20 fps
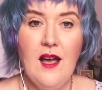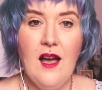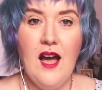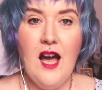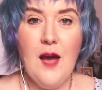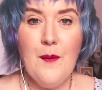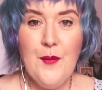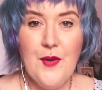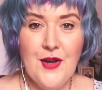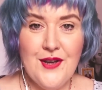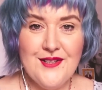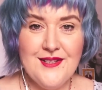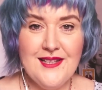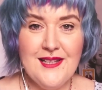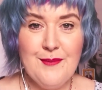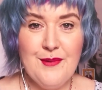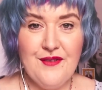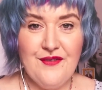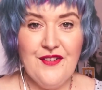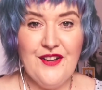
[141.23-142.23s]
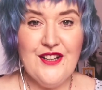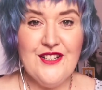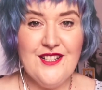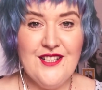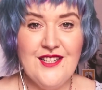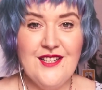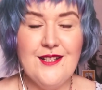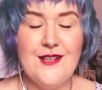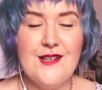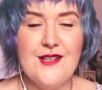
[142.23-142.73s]
I personally prefer to
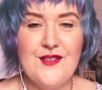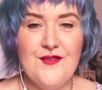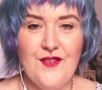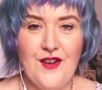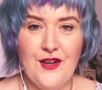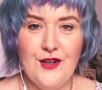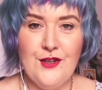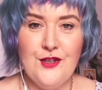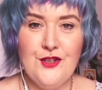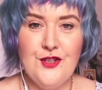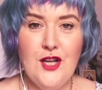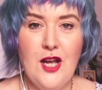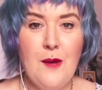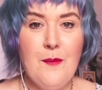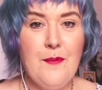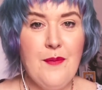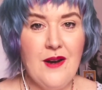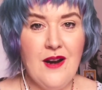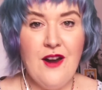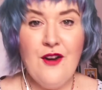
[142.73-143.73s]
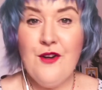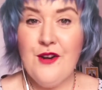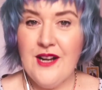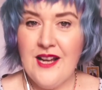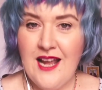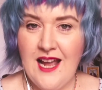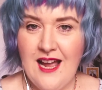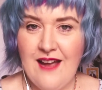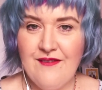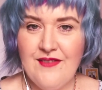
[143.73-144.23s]
use Photoshop, but I already
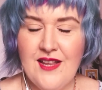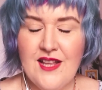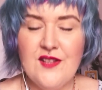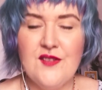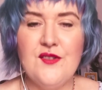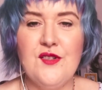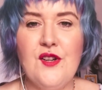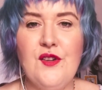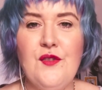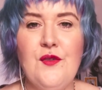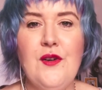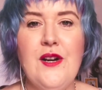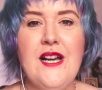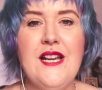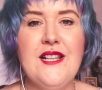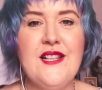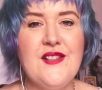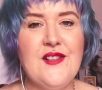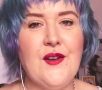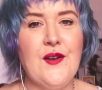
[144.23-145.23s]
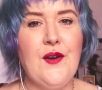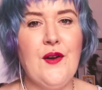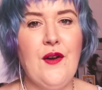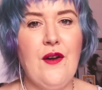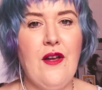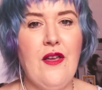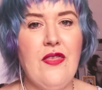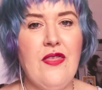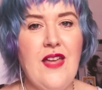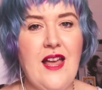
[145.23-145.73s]
have that software,
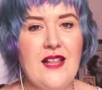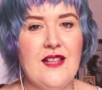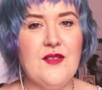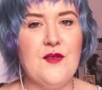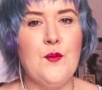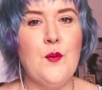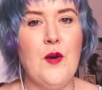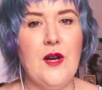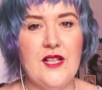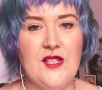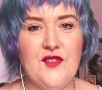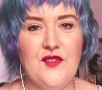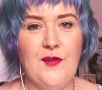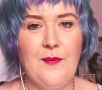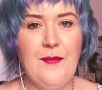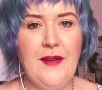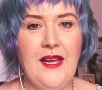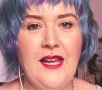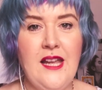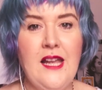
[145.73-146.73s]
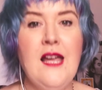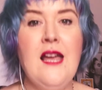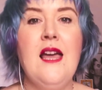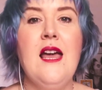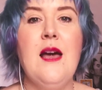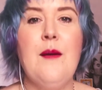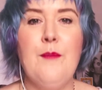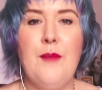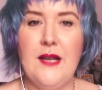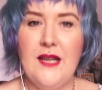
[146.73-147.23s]
so that works for me,
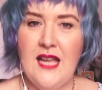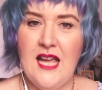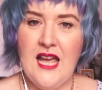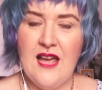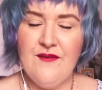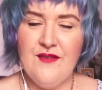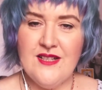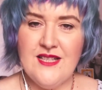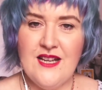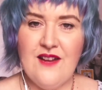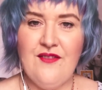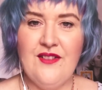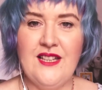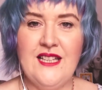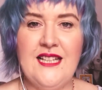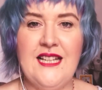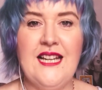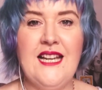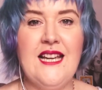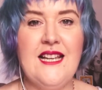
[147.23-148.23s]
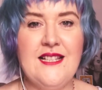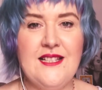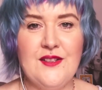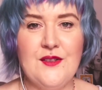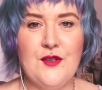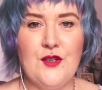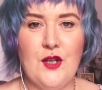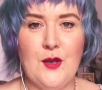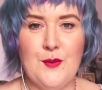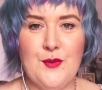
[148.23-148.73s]
but Canva definitely is a
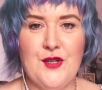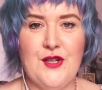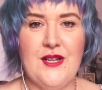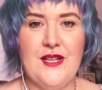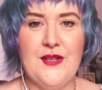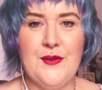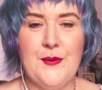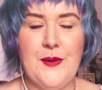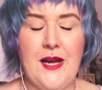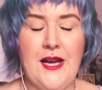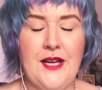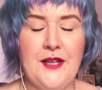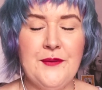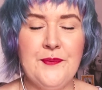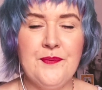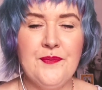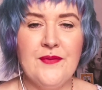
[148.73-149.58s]
good option as well.